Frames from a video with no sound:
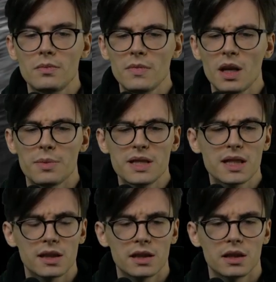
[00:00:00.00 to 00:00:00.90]

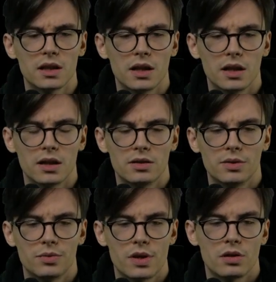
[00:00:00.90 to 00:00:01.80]
Basically,
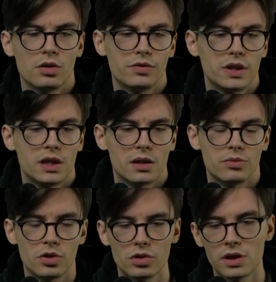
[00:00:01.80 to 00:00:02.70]
with a lot of detail
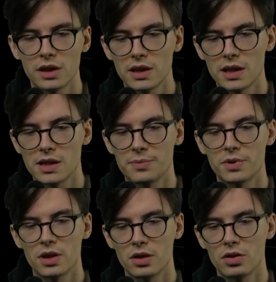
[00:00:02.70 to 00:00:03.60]
modeling this
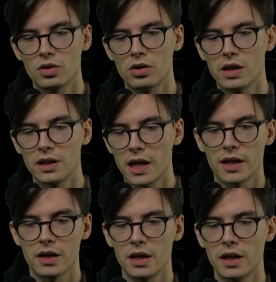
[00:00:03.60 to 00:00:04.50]
particular
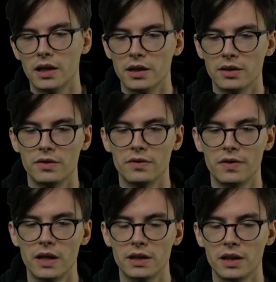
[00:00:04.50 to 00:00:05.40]
attack and
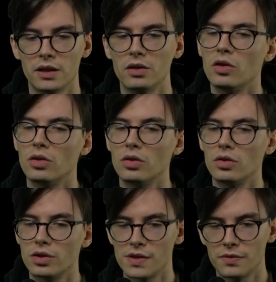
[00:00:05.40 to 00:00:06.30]
finding on
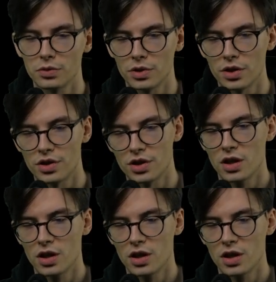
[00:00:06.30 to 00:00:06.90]
this footage